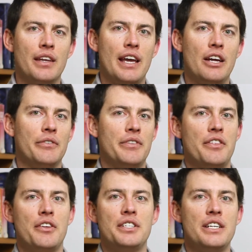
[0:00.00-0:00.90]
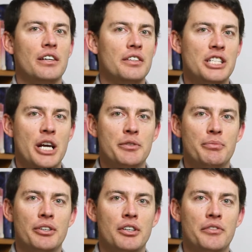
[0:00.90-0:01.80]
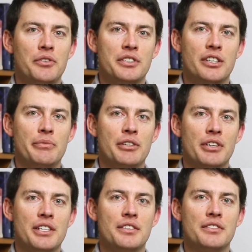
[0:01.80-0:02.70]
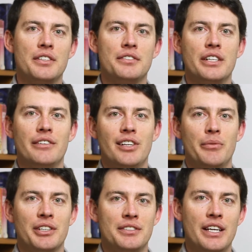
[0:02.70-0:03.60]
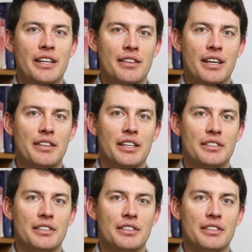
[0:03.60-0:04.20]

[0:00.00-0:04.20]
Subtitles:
and of the 30 odd James Bond novels that have been written since Ian Fleming's death, I think